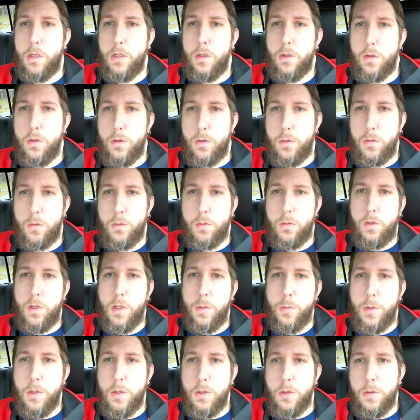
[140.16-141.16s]
so
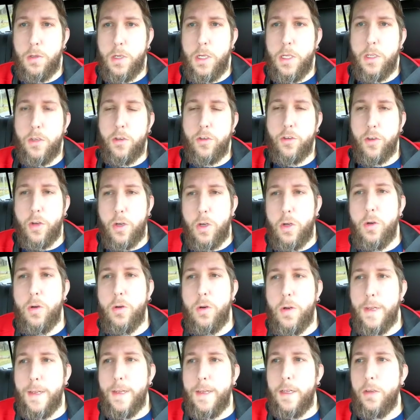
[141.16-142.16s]

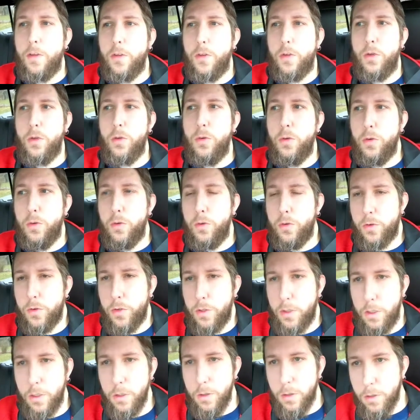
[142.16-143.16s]
W-H-O-S,
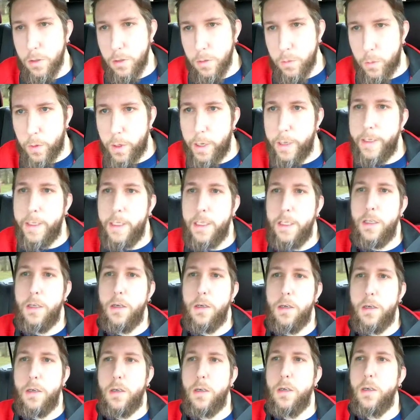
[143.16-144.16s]
Who's, Your,
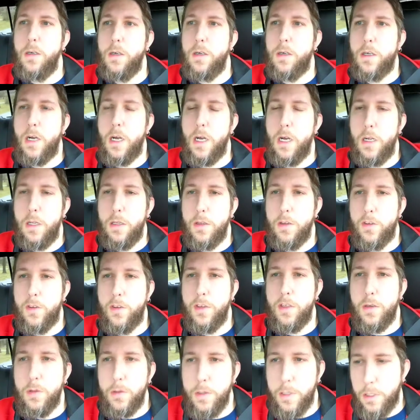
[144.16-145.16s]
Y-E-R, Con,
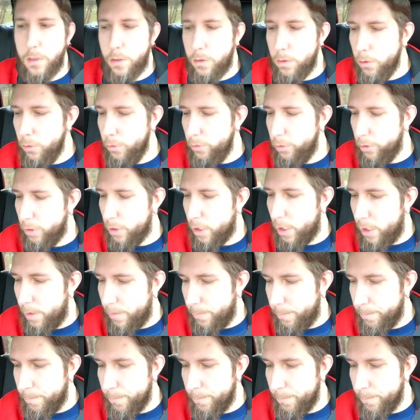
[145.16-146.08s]
C-O-N, Whosyercon.